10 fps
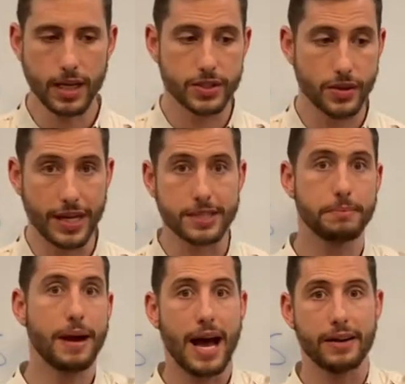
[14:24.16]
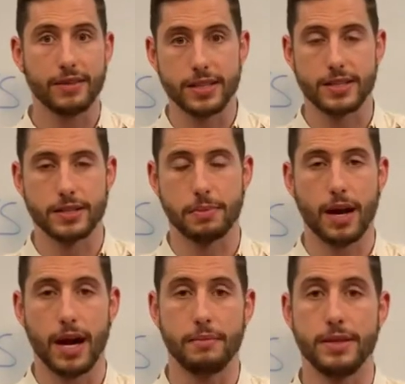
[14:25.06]
And so that demand versus
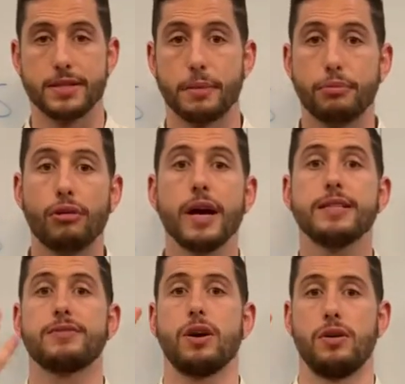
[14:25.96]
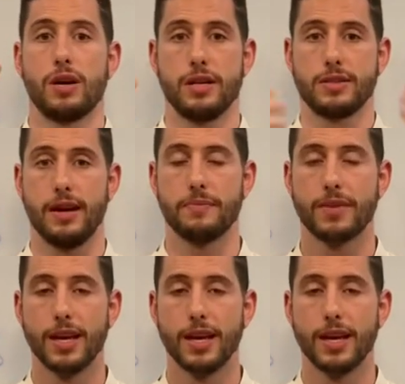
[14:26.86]
supply means the price of gold goes up.